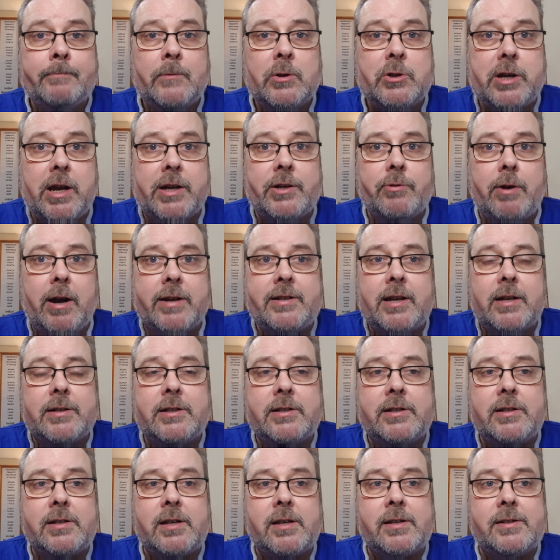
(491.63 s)
Gender
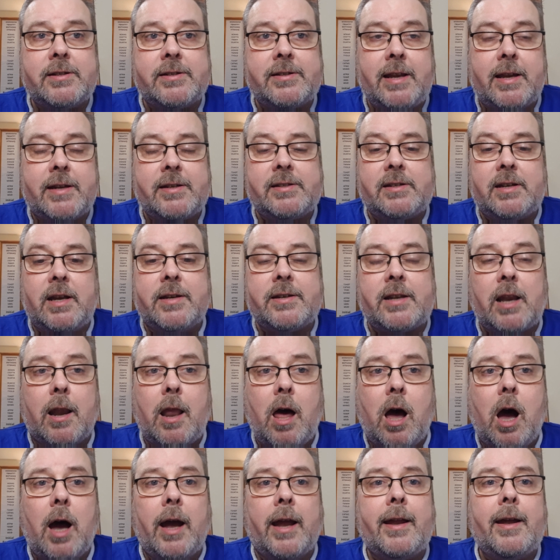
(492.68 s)
identity doesn't exist. It is a
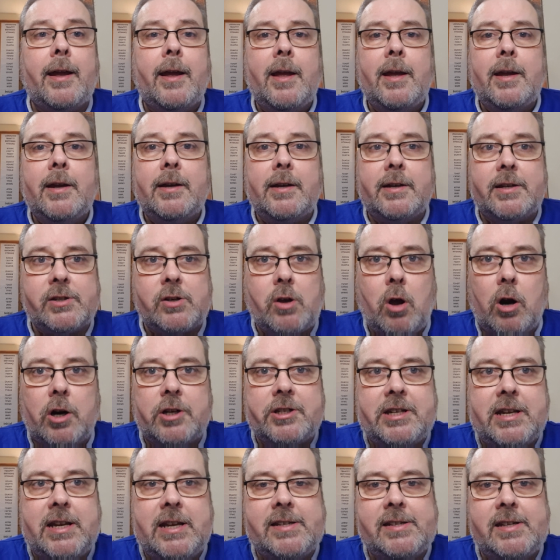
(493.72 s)
lie. It is
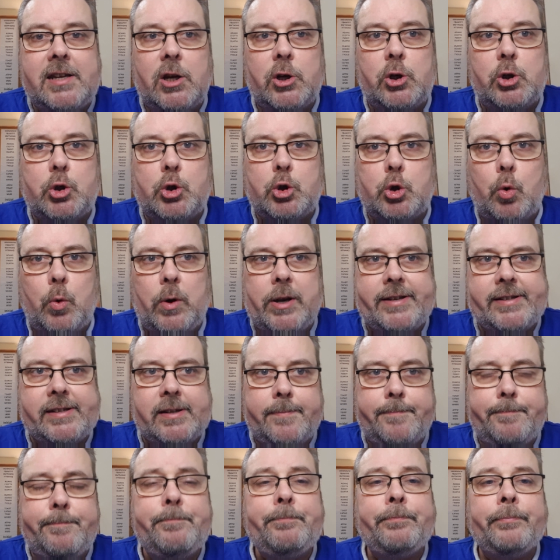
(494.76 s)
Cartesian
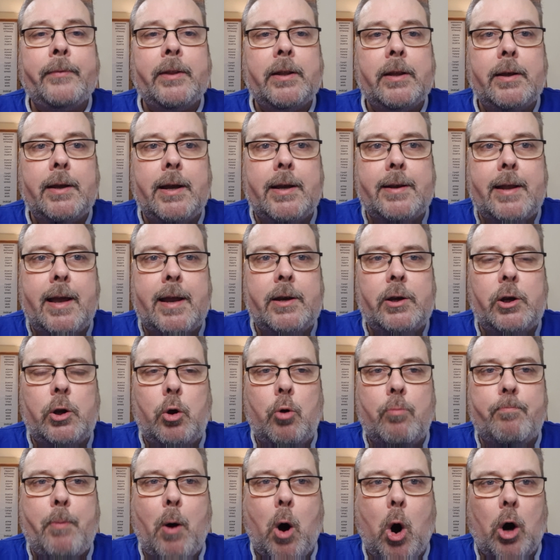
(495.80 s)
dualism in a
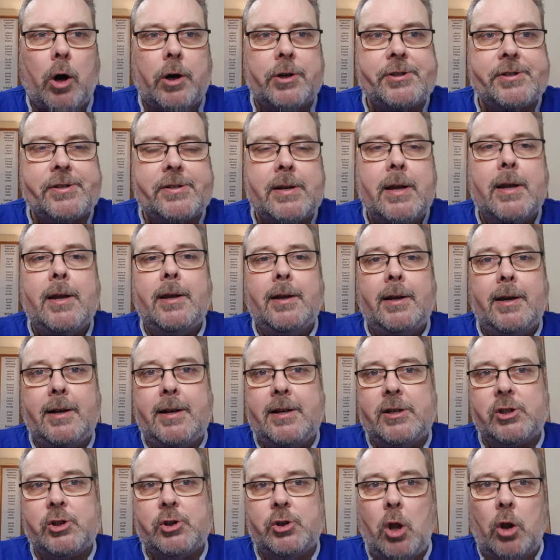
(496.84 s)
new box. It
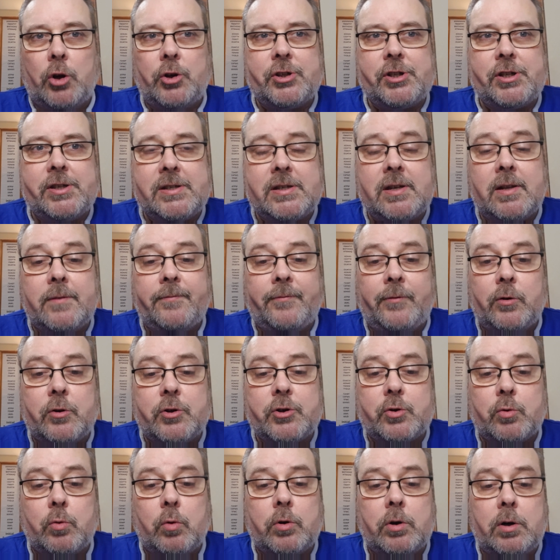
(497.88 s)
is nonsense of the
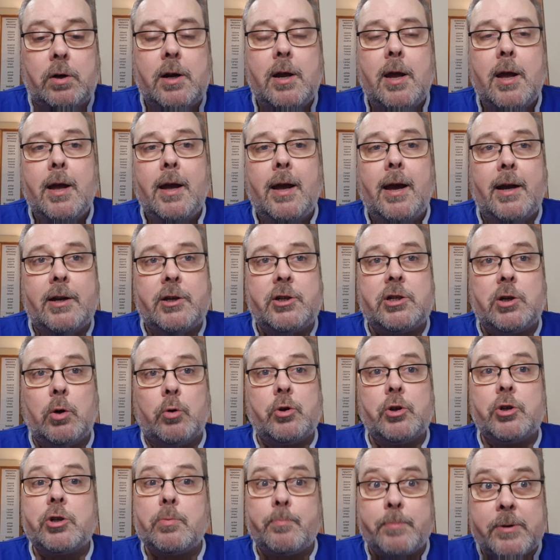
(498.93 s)
first order, and
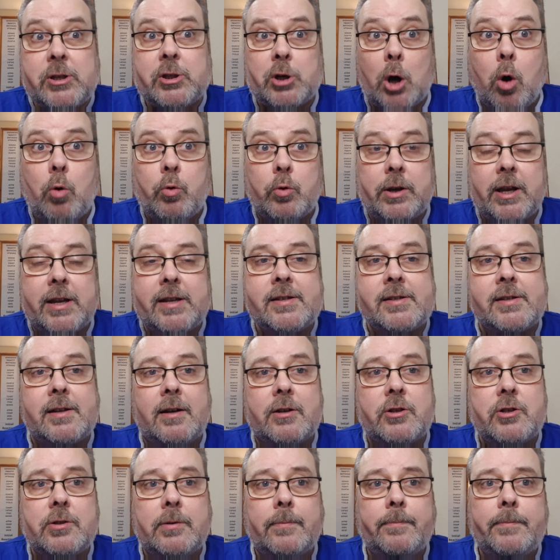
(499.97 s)
children should be told it is
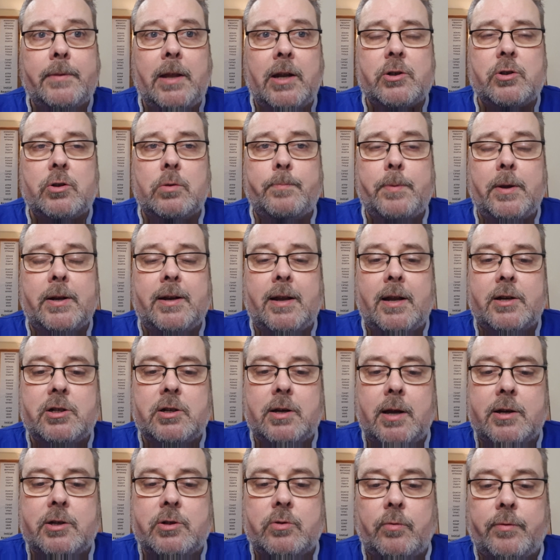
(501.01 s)
such. That should be an
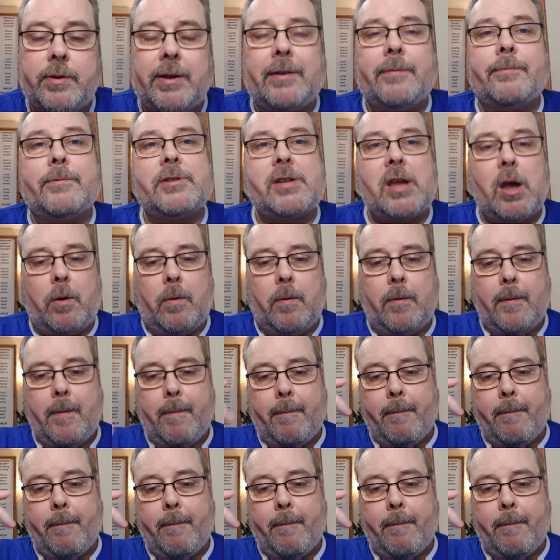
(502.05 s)
educational thing. So,